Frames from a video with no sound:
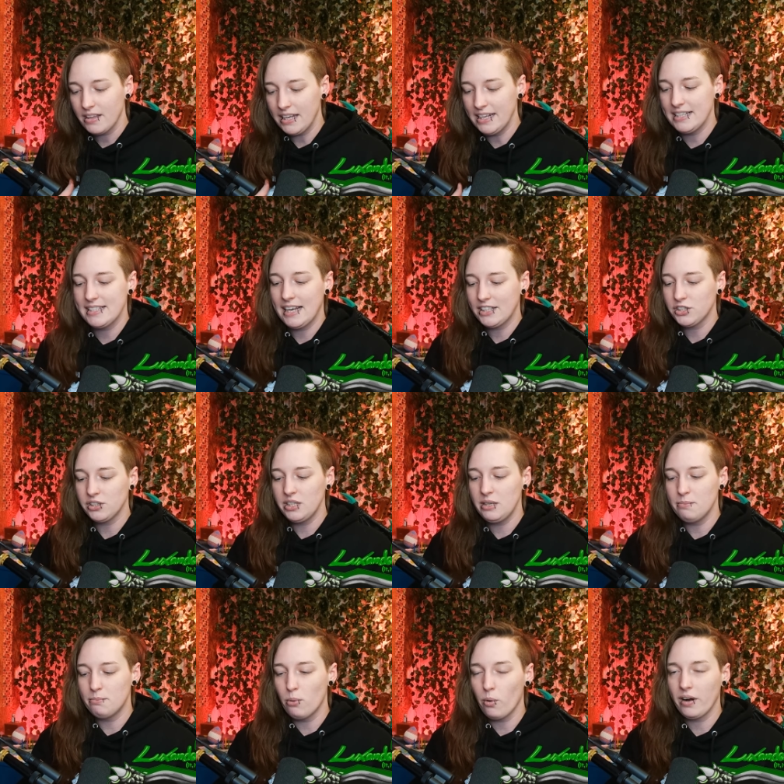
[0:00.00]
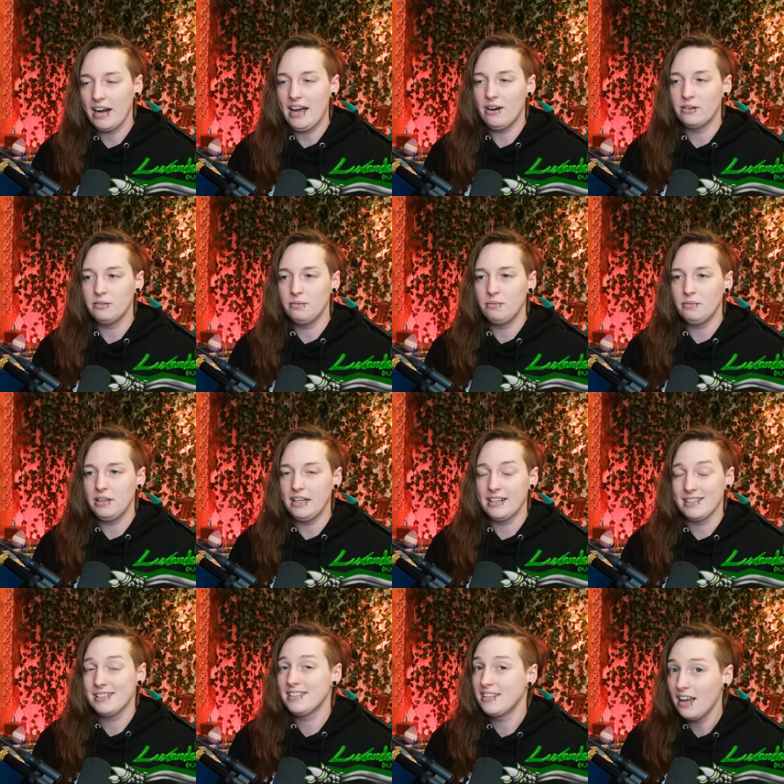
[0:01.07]
It is actually borne out in a
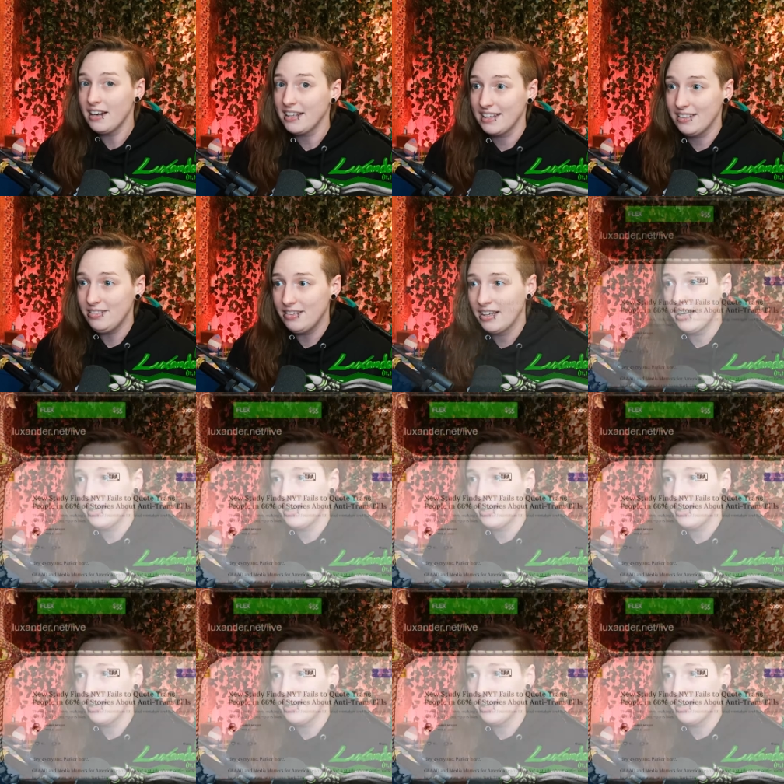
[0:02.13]
study